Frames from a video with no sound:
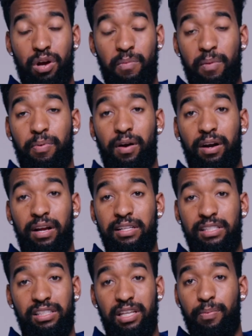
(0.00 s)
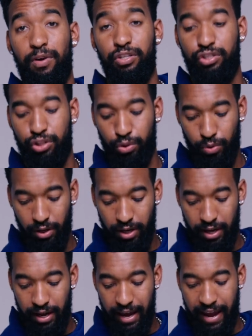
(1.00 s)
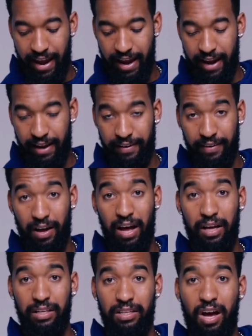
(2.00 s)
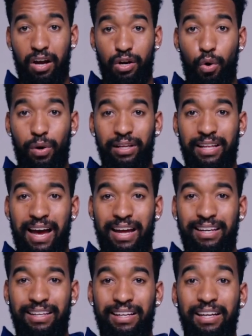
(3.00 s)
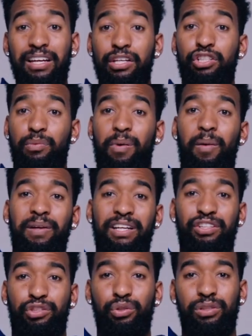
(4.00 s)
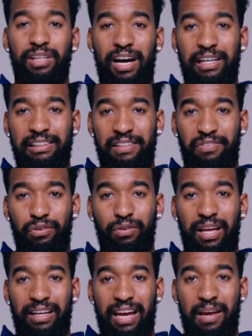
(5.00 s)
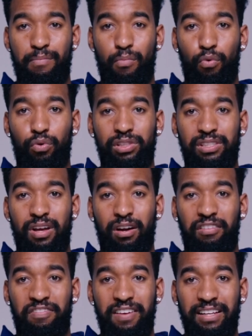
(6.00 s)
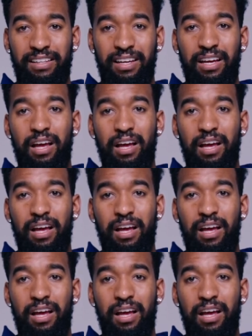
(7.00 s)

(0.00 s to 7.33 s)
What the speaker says: come apart. It's a slip-on shoe, and not knowing that, you should probably get your true size if you'd like a more snug fit.